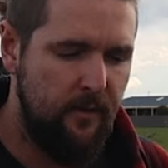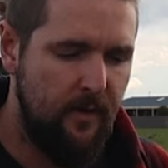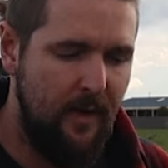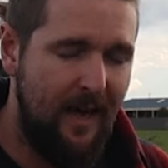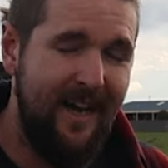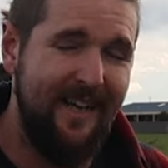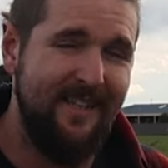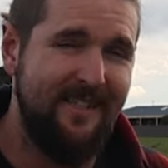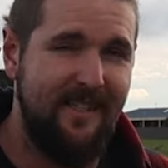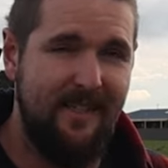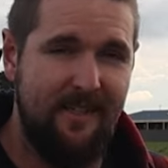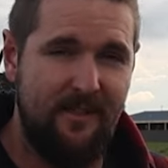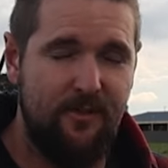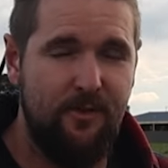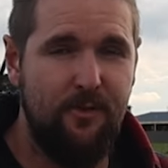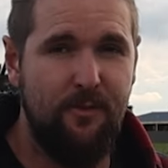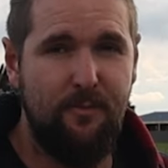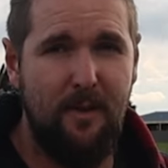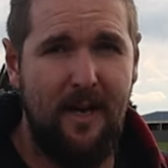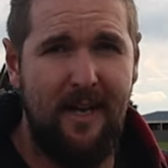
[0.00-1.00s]
asking
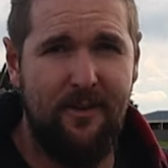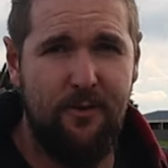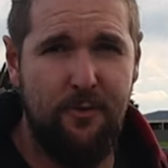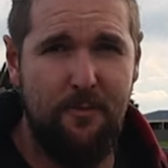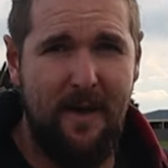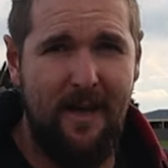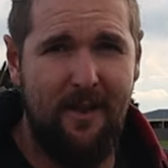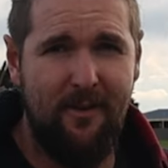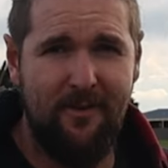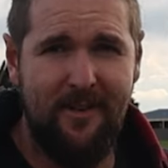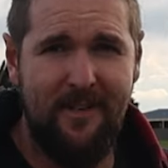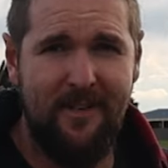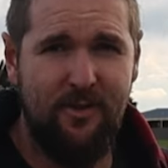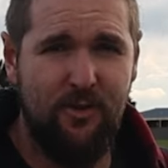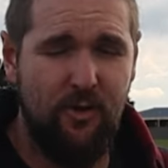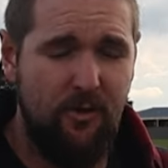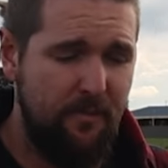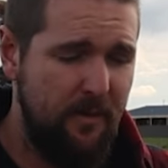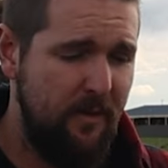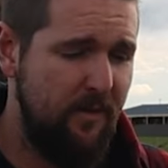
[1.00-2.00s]
to buy a new battery in
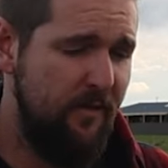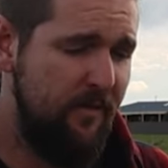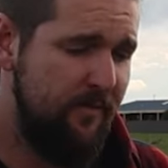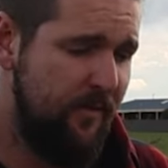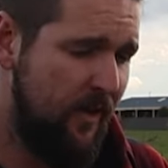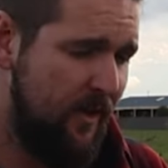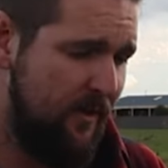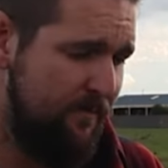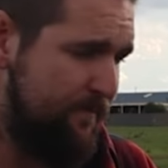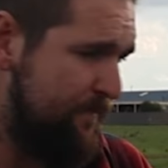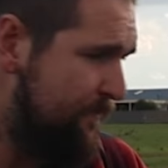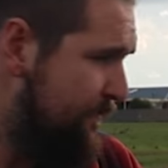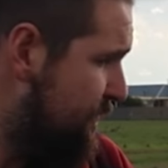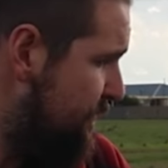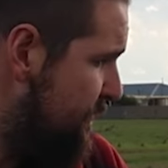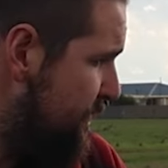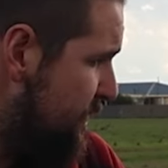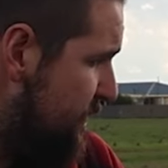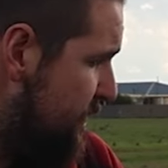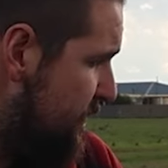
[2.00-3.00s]
a short period of time.
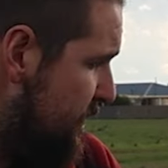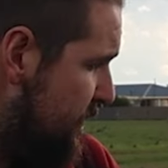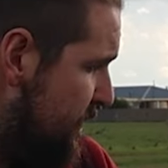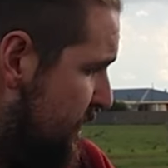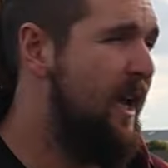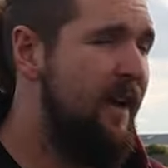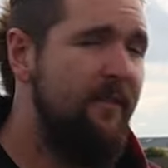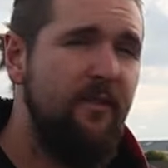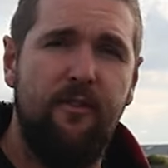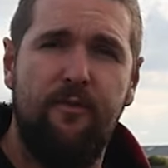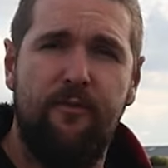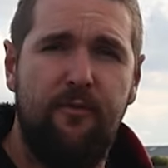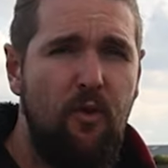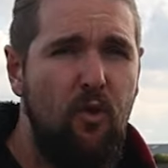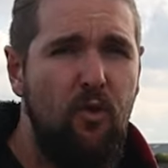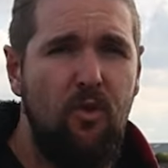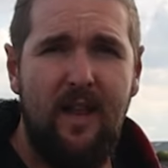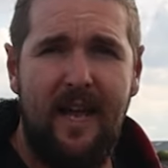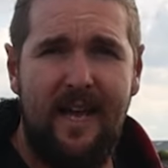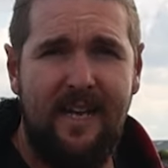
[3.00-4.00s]
Having
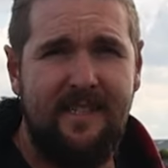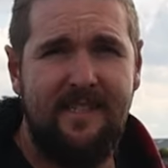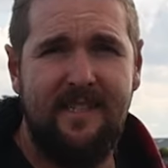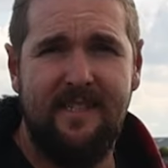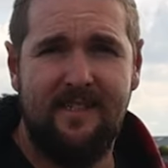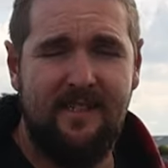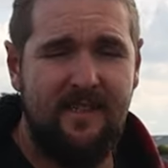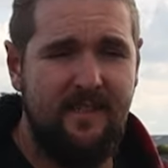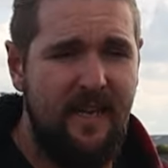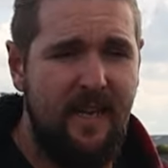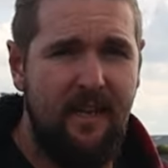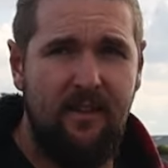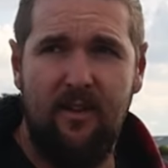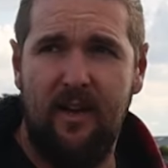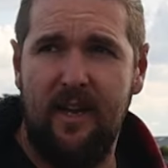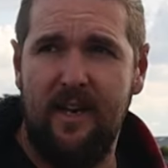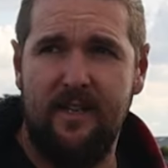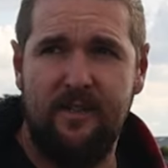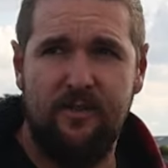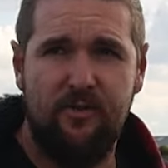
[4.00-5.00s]
full access to
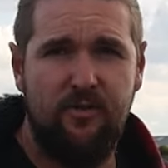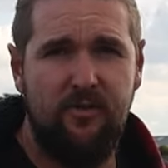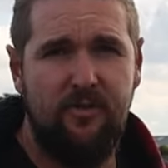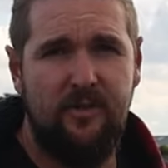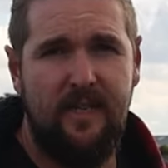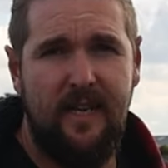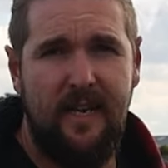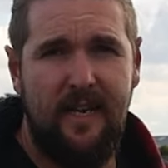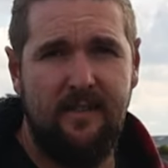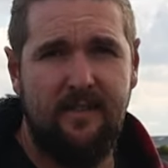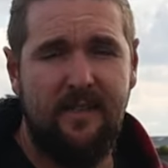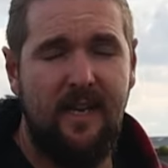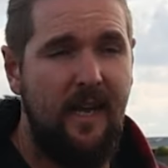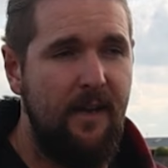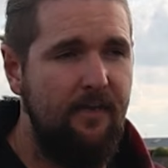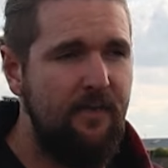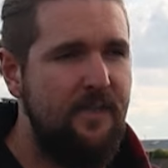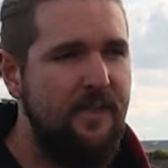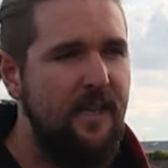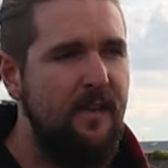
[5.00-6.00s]
daylight is crazy as.
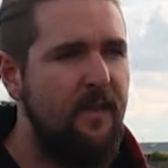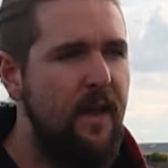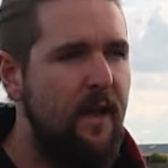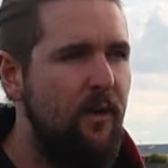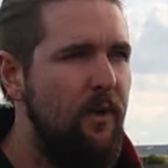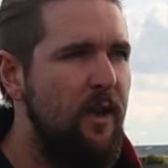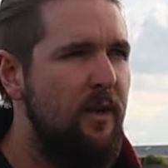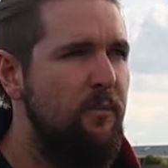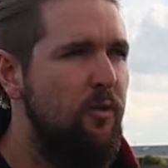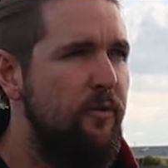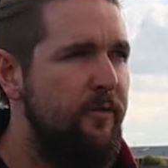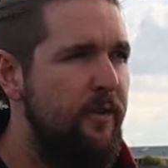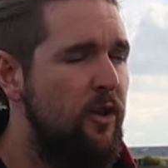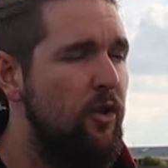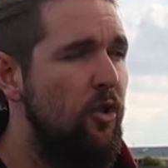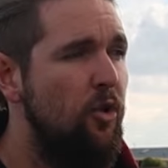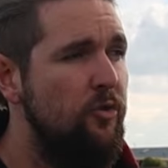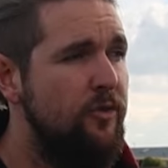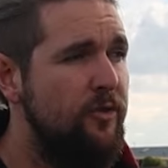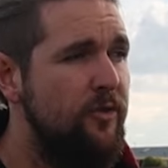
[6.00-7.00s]
Having said that, we are moving
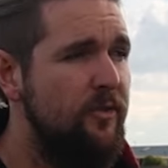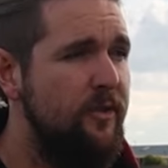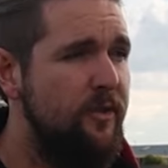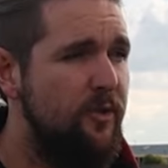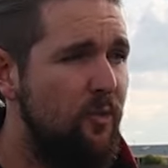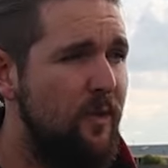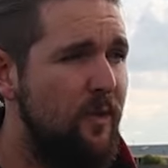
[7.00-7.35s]
closer into